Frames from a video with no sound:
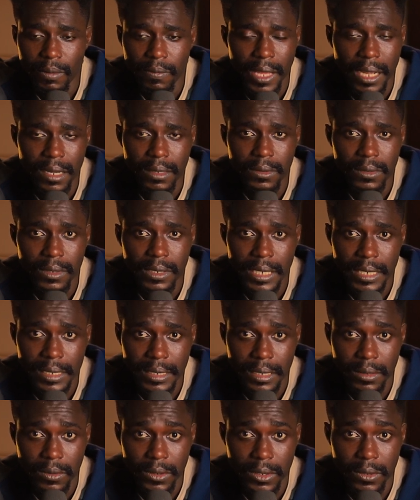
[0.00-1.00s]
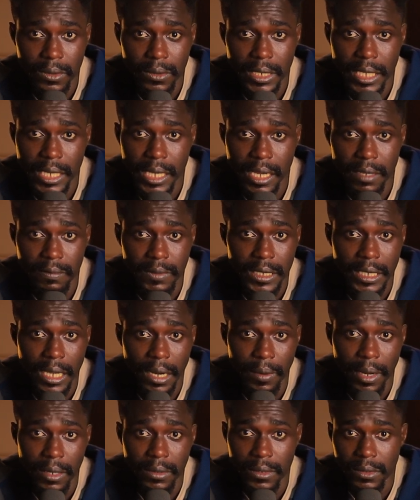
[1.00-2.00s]
Thank goodness there was no
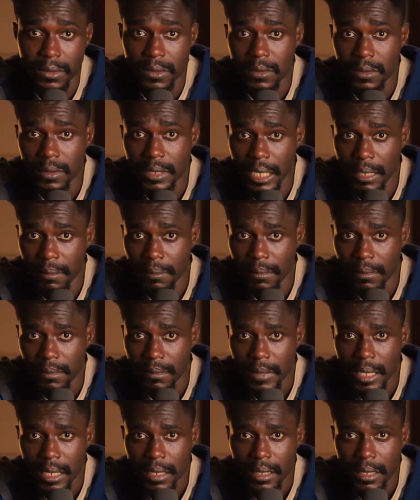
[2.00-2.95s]
KFC around to cook them.